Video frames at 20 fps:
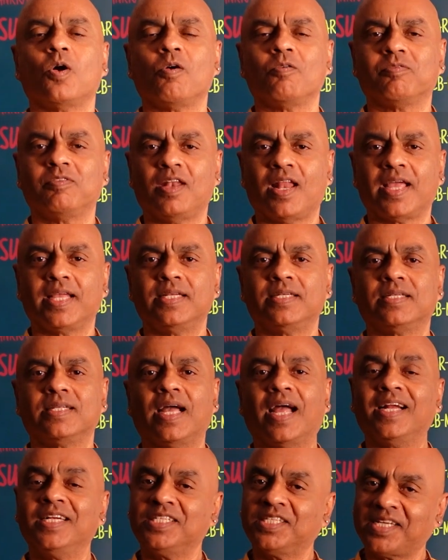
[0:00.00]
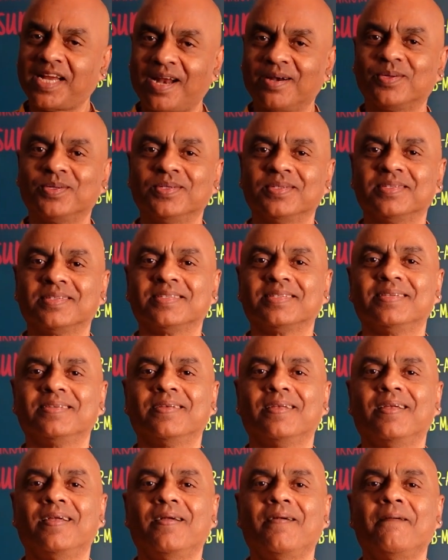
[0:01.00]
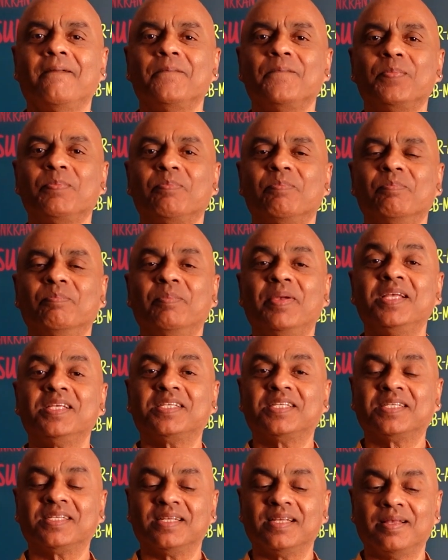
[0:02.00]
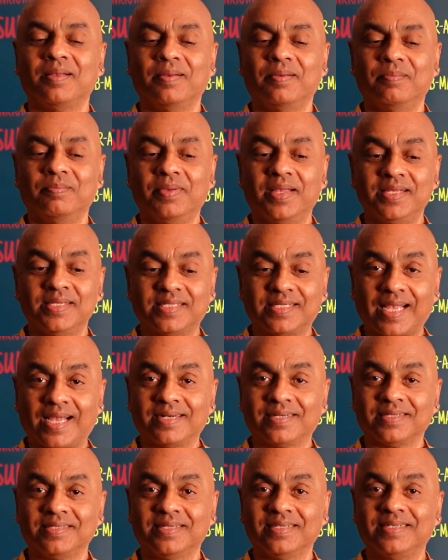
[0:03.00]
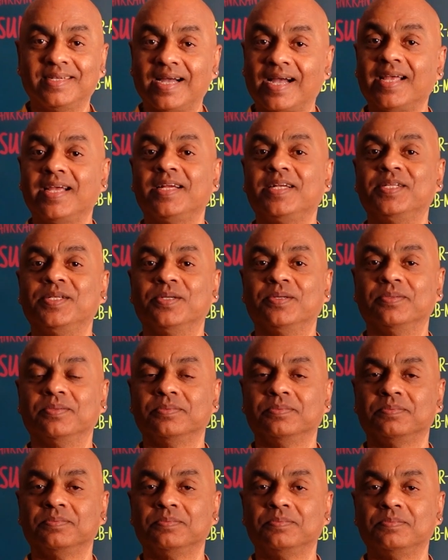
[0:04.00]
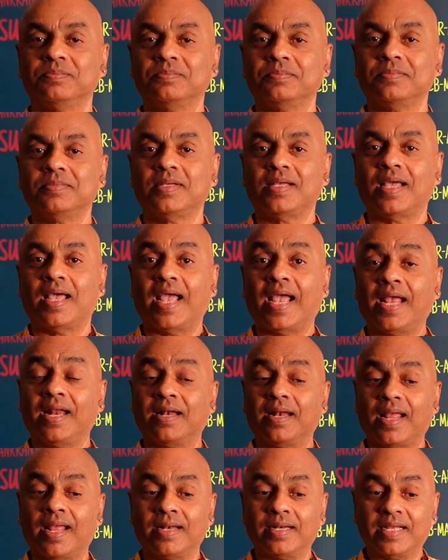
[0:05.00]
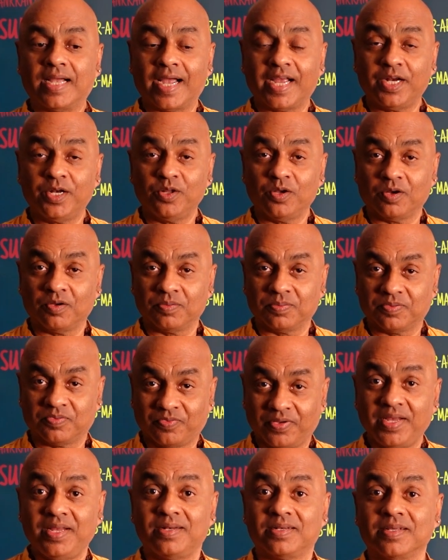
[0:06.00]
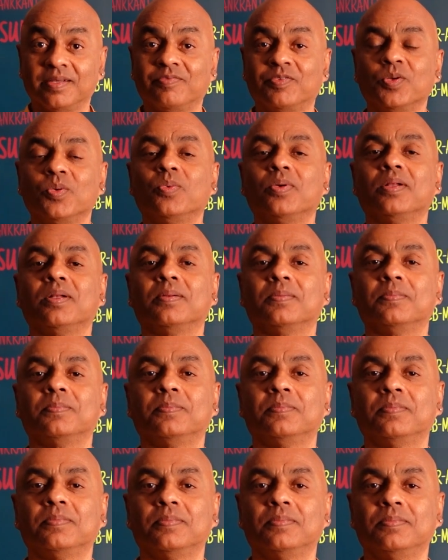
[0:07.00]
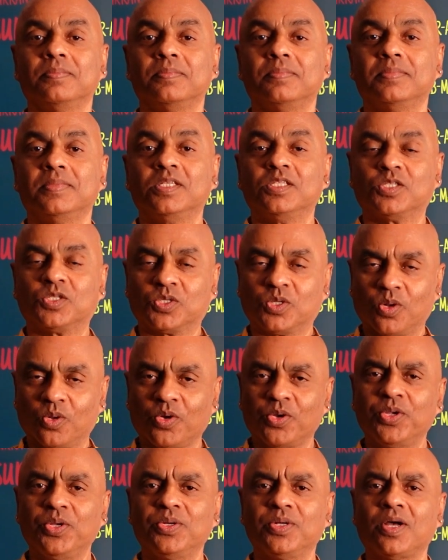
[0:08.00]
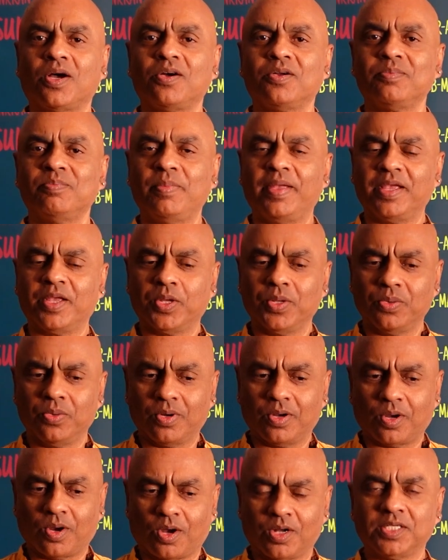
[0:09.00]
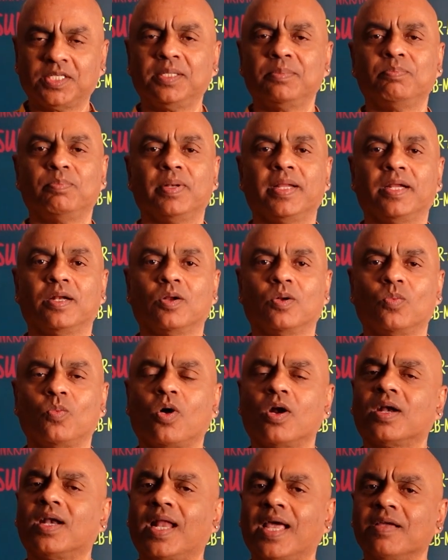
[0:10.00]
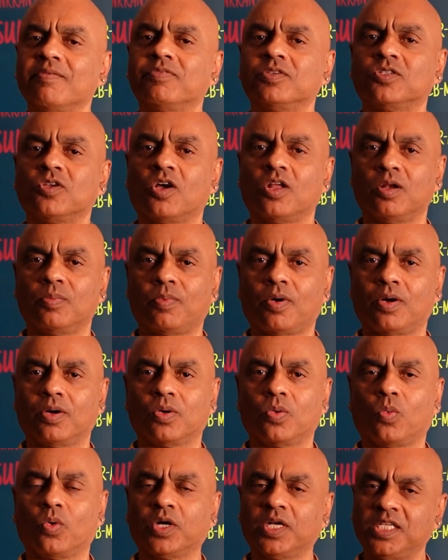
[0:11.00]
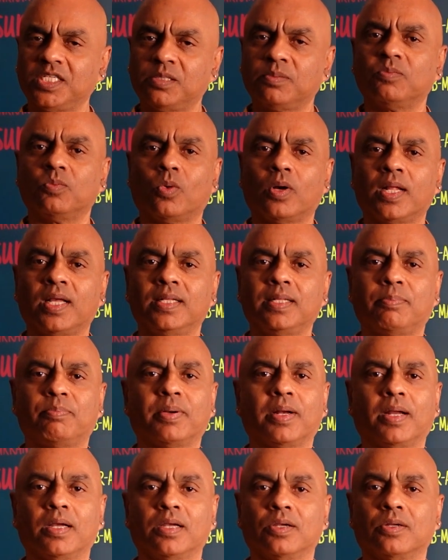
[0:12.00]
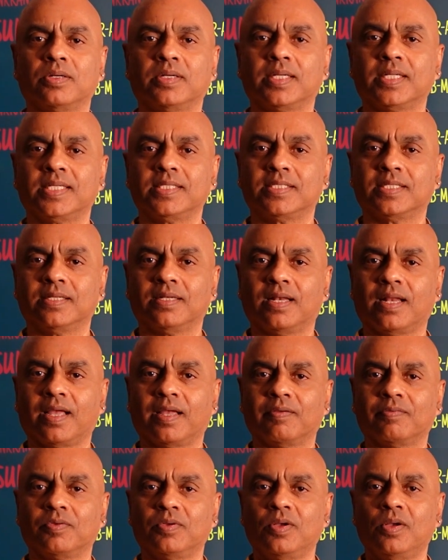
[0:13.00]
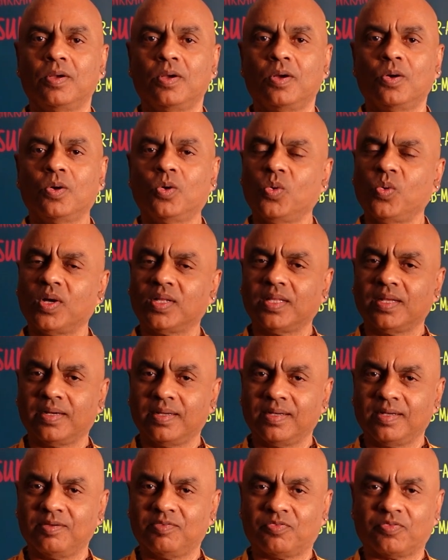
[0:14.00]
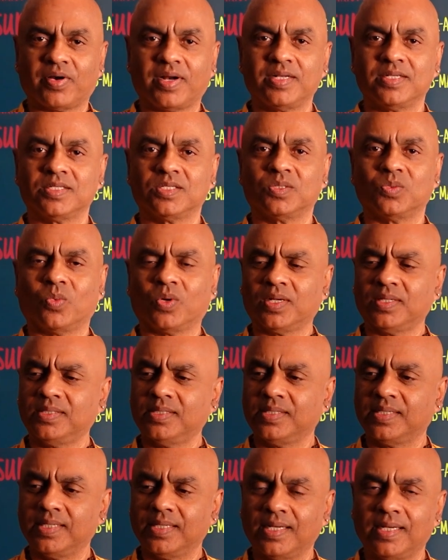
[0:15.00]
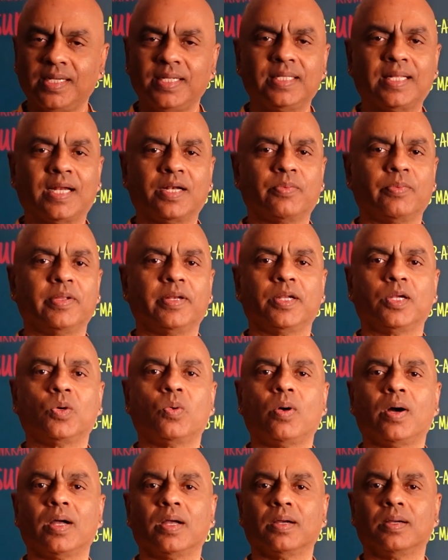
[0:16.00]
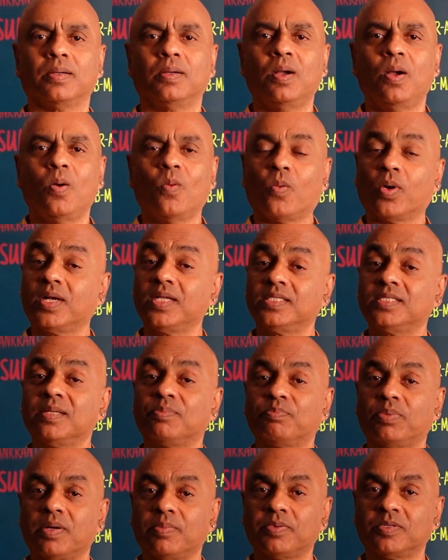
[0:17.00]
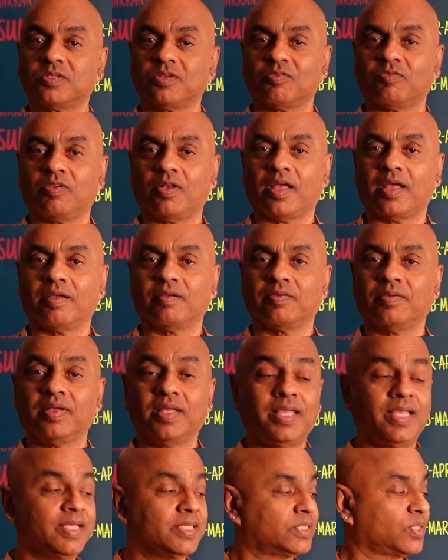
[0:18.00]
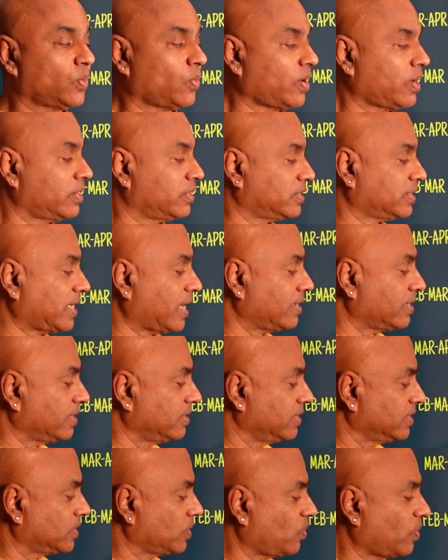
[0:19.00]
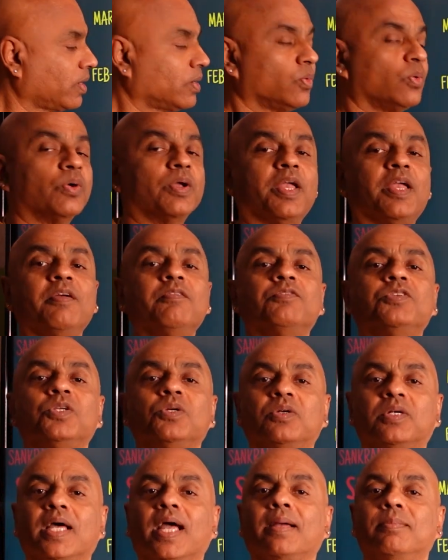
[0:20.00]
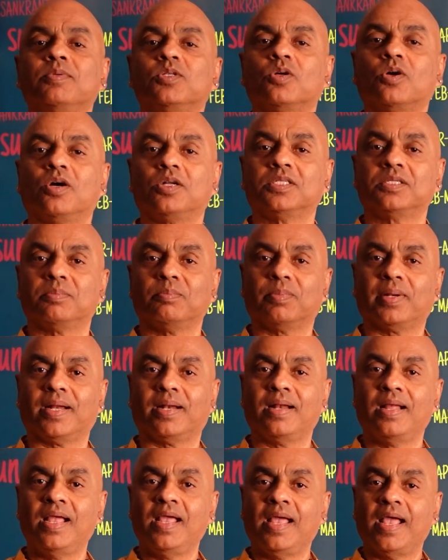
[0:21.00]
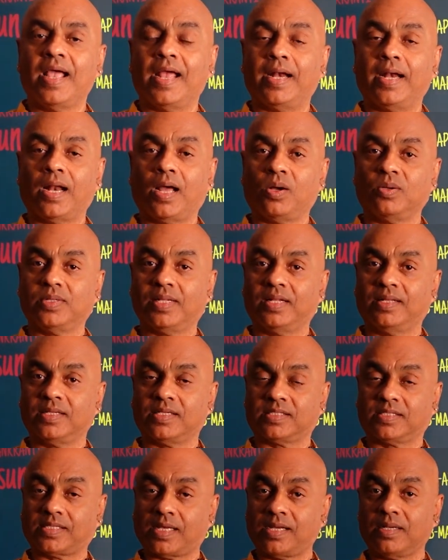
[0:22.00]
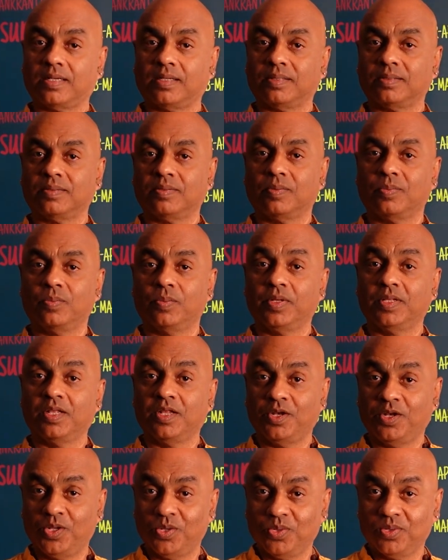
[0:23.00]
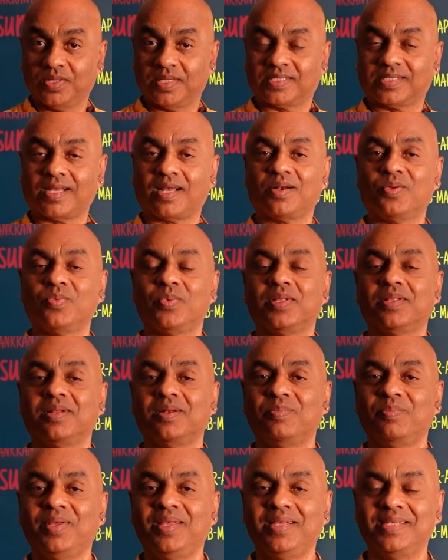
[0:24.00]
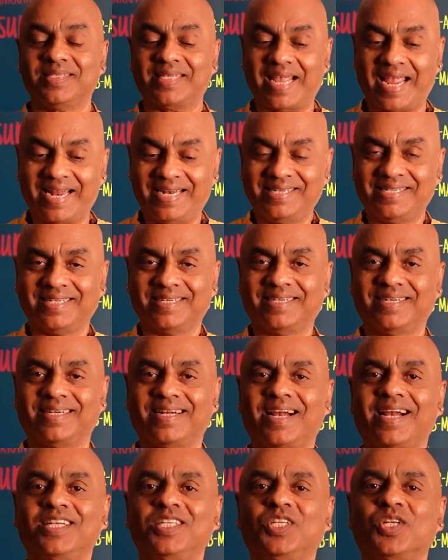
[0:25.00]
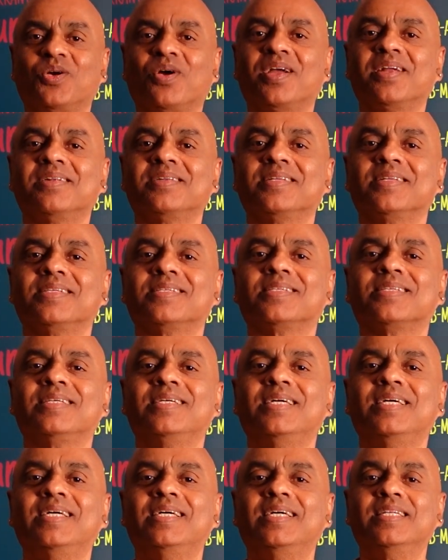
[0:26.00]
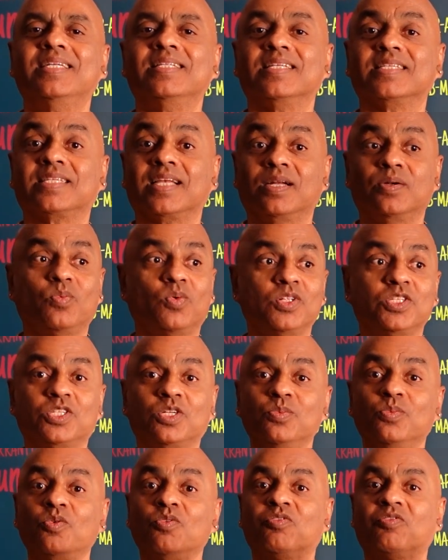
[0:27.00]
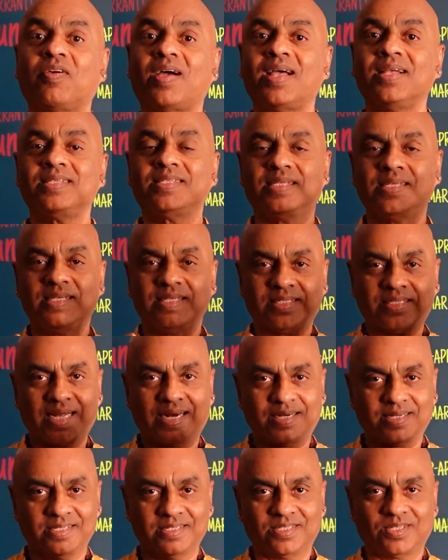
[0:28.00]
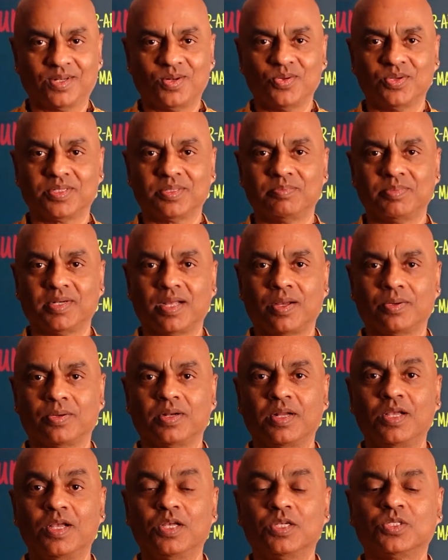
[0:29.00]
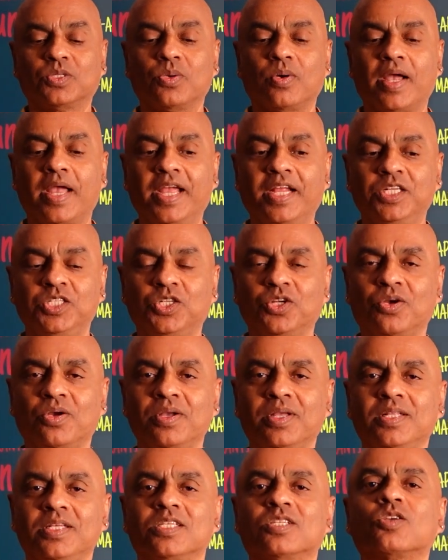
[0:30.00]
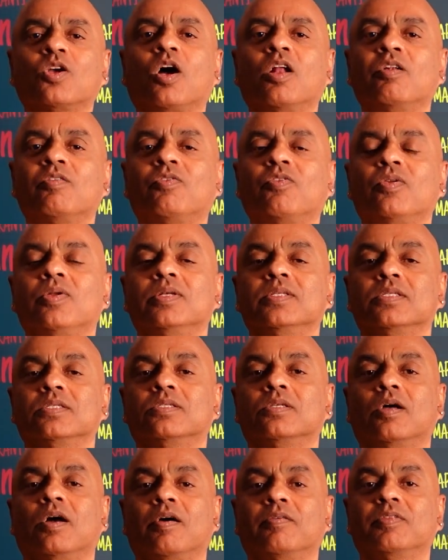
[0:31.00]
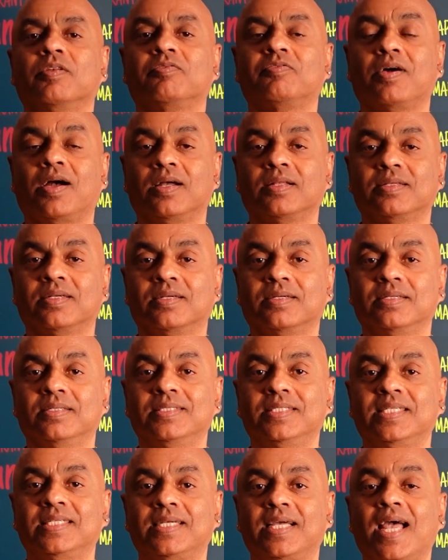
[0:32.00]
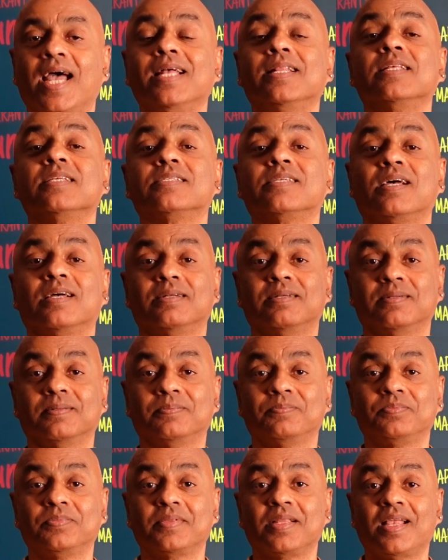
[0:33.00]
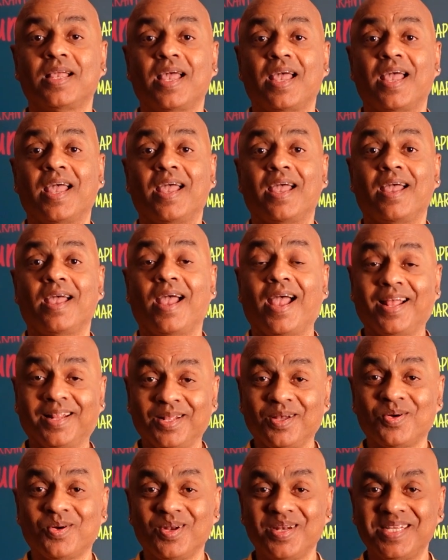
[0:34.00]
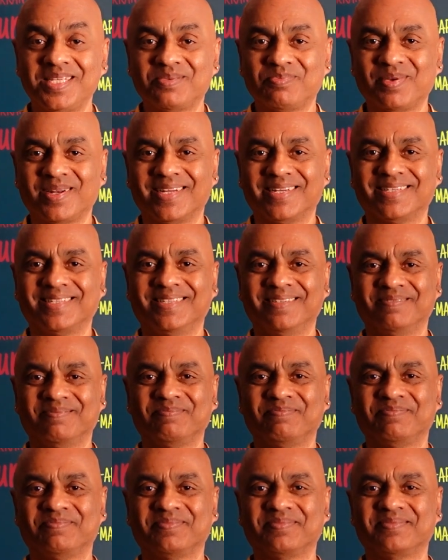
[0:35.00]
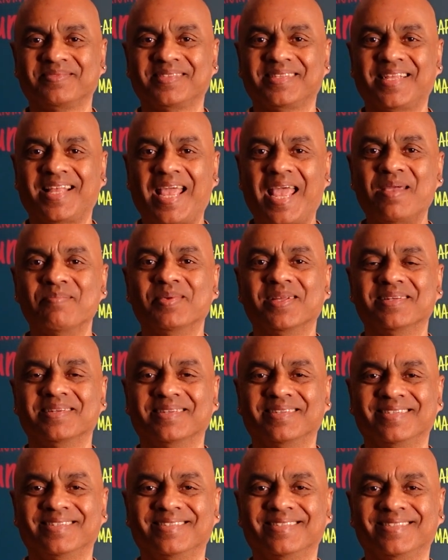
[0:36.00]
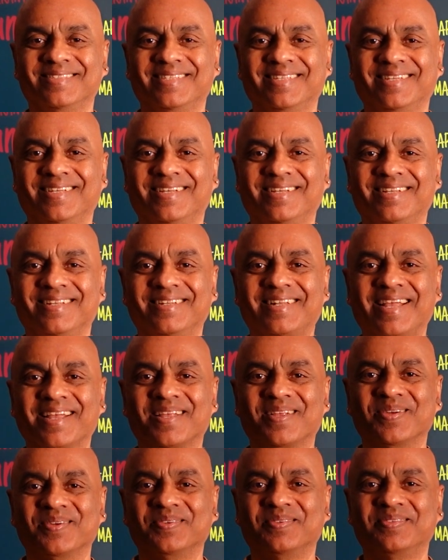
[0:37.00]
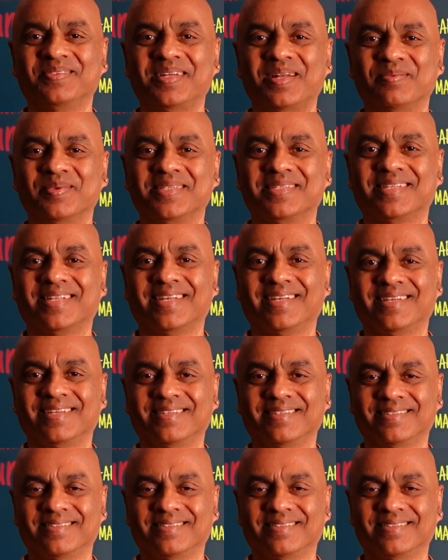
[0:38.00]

of light and shadows. May, may Saturn guide you. And, and guide your feet, if you will, slow you down, make you contemplate on what life is all about. What is, what are the priorities in life? Who are the real friends? What is really that we require? What is the purpose of life? He is the one, Saturn is the one who gives you time to contemplate. And now that the sun within you, the sun within me is entered and joined this. The sun wants to move fast, Saturn slows him down. So enjoy this confluence of the Father and the Son and the Holy Spirit. Amen. Thank you. Namaste.